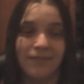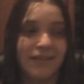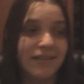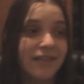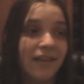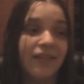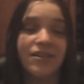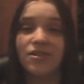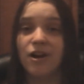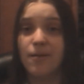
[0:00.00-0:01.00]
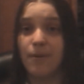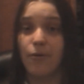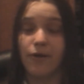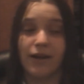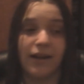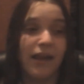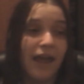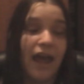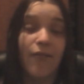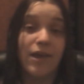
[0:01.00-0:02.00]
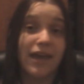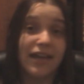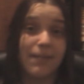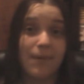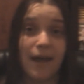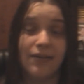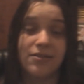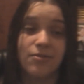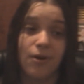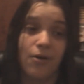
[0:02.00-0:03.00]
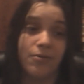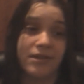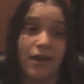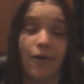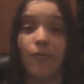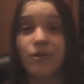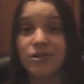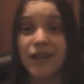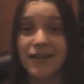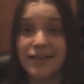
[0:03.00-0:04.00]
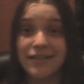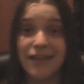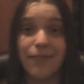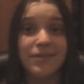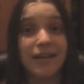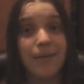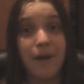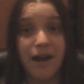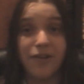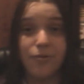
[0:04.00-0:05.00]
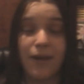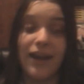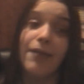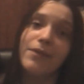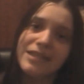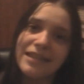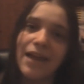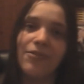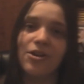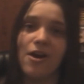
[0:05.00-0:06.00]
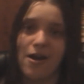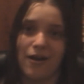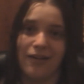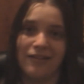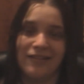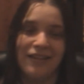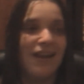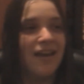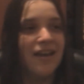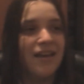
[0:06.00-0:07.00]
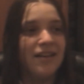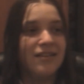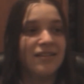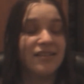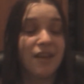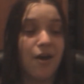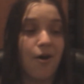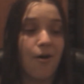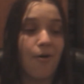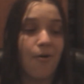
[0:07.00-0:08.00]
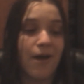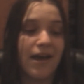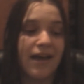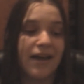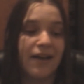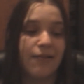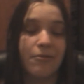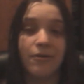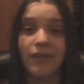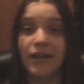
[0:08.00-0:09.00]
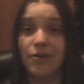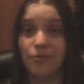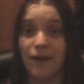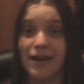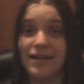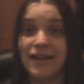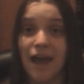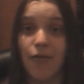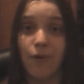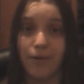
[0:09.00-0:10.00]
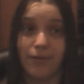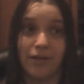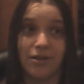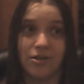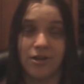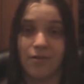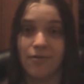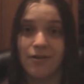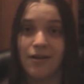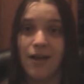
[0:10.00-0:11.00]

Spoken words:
Suddenly started pouring, and we had to get back to our hotel, which, as I said, was like a mile away, and we didn't have a car. So we were like, great, now what are we gonna do?